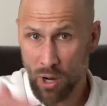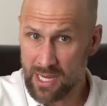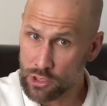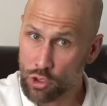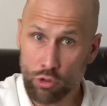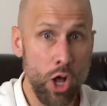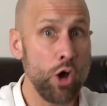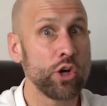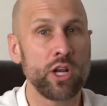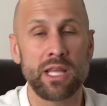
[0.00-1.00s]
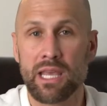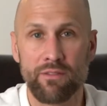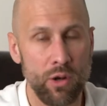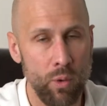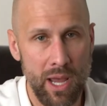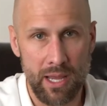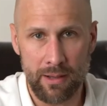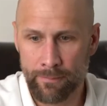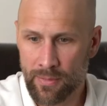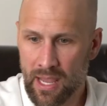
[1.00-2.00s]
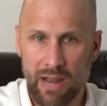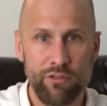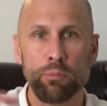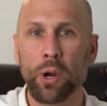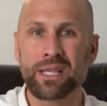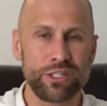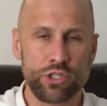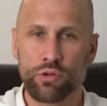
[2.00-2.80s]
price it too low, you're going to give it away. And if you price it